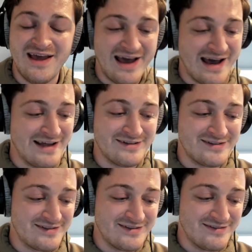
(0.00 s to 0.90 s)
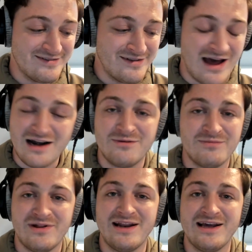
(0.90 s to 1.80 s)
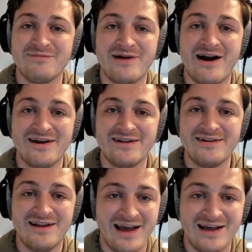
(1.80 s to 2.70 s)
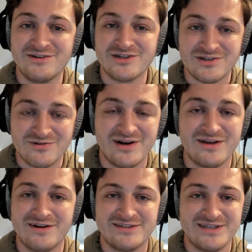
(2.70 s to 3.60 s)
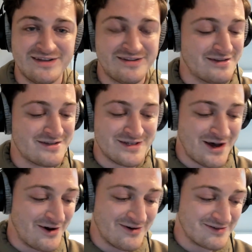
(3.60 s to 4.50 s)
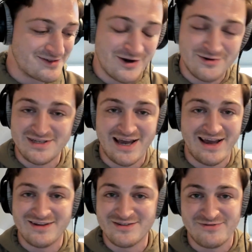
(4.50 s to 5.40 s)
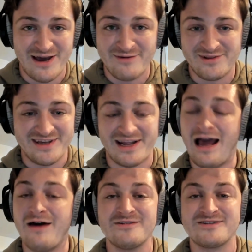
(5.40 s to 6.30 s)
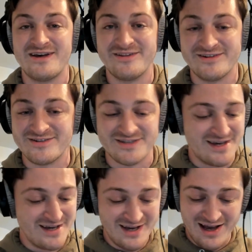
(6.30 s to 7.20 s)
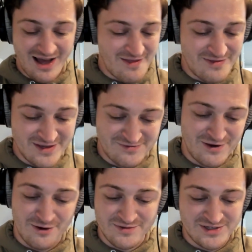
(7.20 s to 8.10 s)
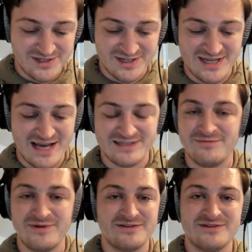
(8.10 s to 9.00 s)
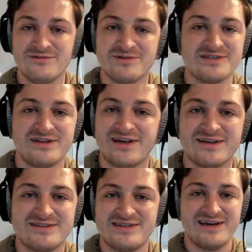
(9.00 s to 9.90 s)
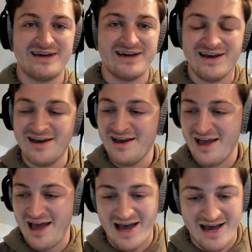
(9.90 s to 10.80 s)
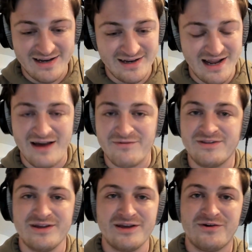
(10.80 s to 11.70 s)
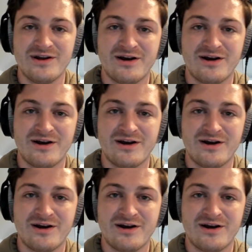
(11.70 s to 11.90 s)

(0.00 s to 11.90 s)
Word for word: and not complaining about it and just gritting their teeth. And so to Jose and his family and countless others, this film is just a testament to resiliency and everything you can